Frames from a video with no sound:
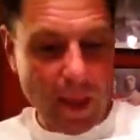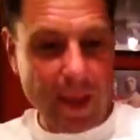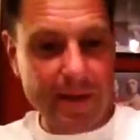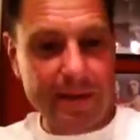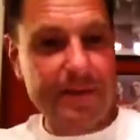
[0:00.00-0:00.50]

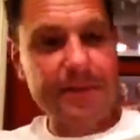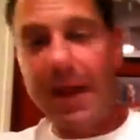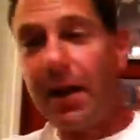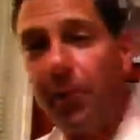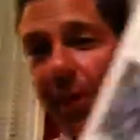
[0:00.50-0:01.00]
And it's
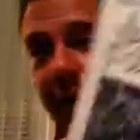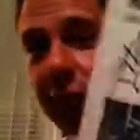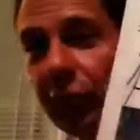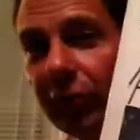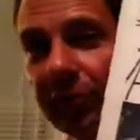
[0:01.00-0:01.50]
set up like a
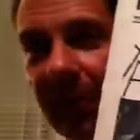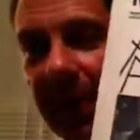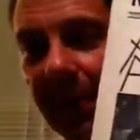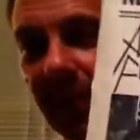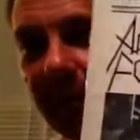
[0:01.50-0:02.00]

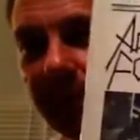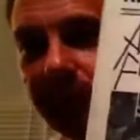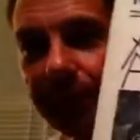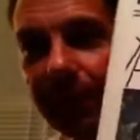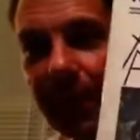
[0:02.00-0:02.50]
newspaper,
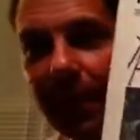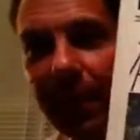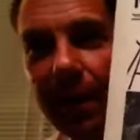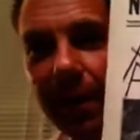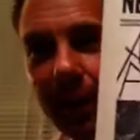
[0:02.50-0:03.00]

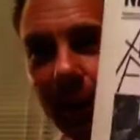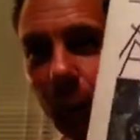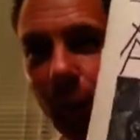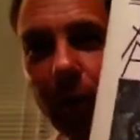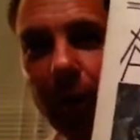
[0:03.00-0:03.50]
like a
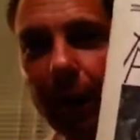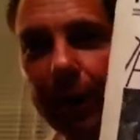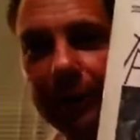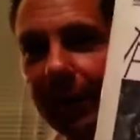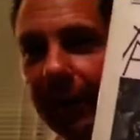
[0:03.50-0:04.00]
world, and
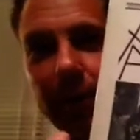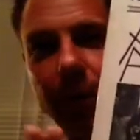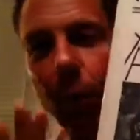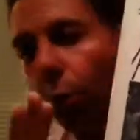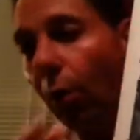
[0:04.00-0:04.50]
it's like
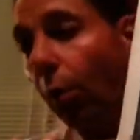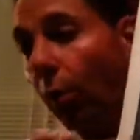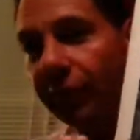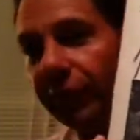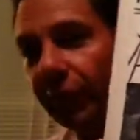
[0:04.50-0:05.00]
a World
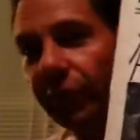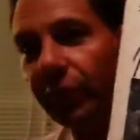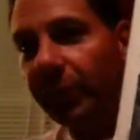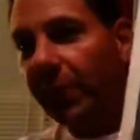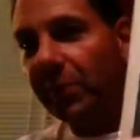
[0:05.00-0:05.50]
War II
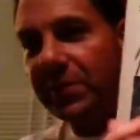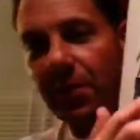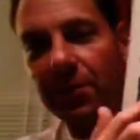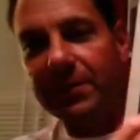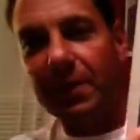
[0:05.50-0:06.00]
newspaper,
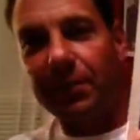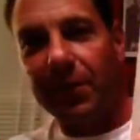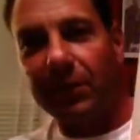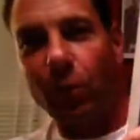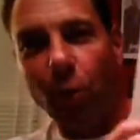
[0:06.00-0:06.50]
something. Except
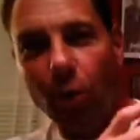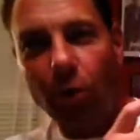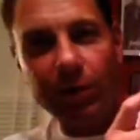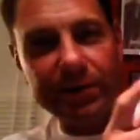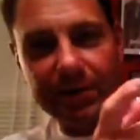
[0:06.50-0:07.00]
like the
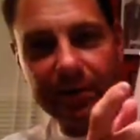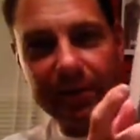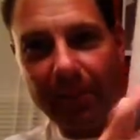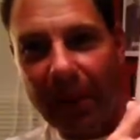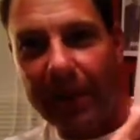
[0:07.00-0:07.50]
war is
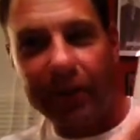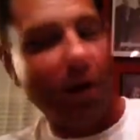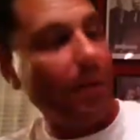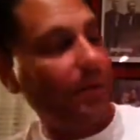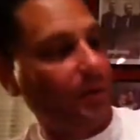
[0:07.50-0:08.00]
the band armed